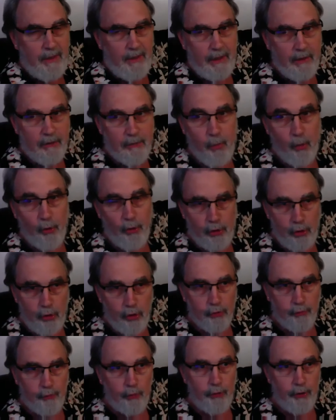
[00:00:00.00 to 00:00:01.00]
It's more
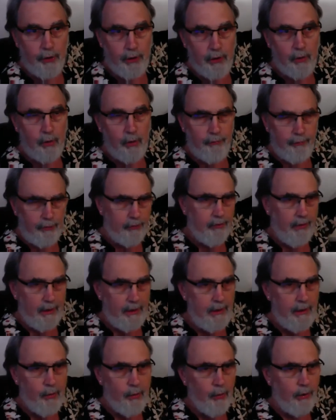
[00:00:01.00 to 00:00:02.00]
useful to know if you say
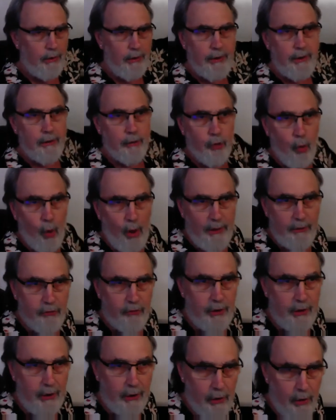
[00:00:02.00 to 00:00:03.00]
he only did it twice
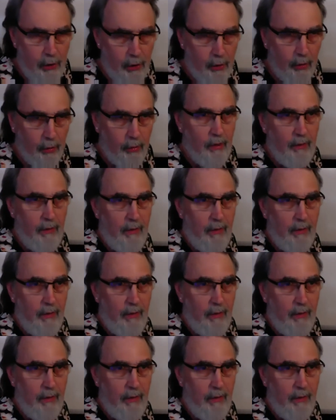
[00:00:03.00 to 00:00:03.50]
in a year.